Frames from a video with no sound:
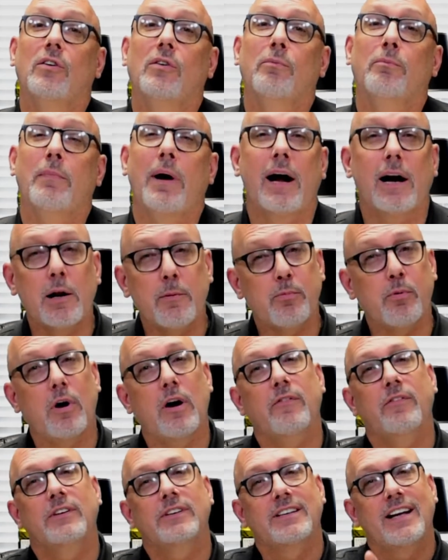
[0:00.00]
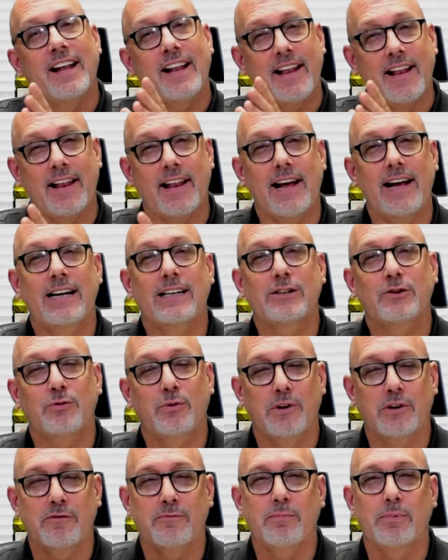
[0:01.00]
Minor prophets, last
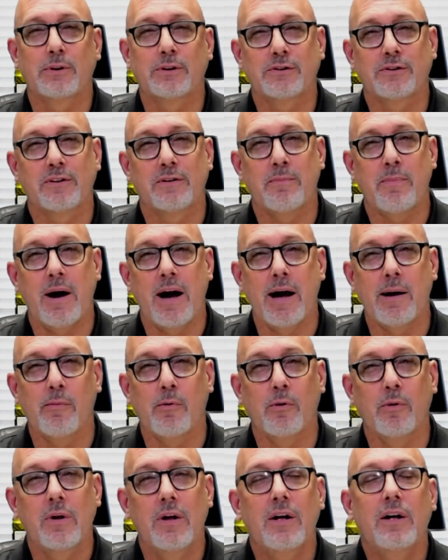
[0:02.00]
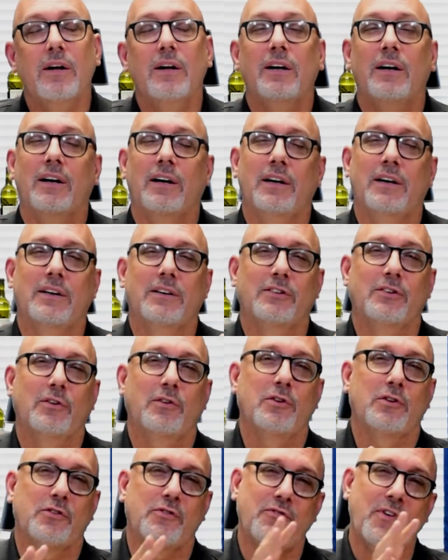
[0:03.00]
12 books of the Bible. So
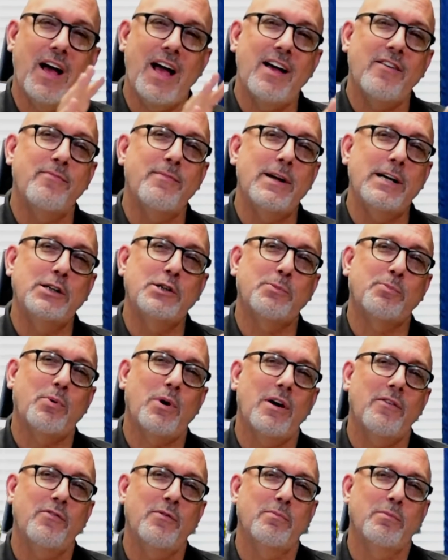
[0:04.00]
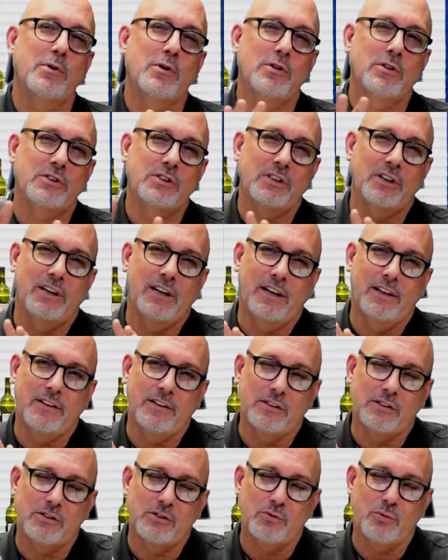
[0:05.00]
there's 5 major prophet books and
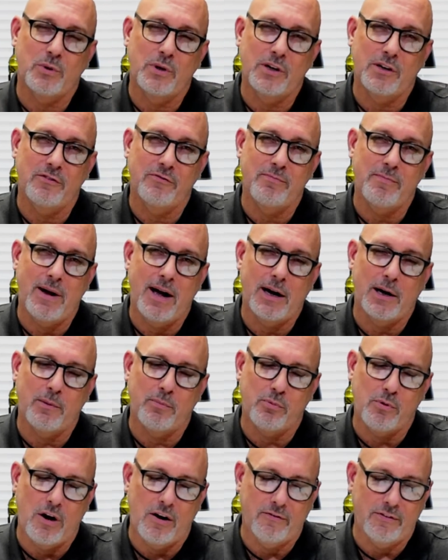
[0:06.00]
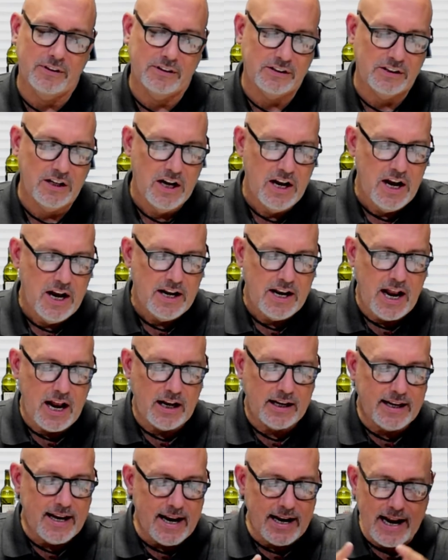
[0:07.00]
there's 12 minor prophets. Now
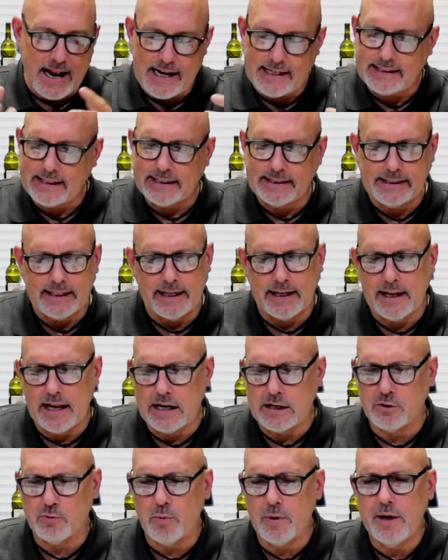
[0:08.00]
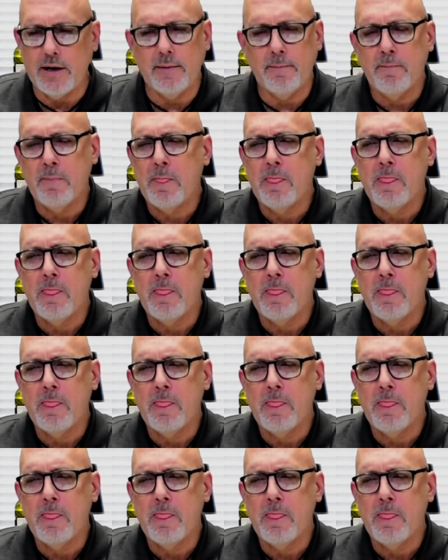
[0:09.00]
again, as I said last week,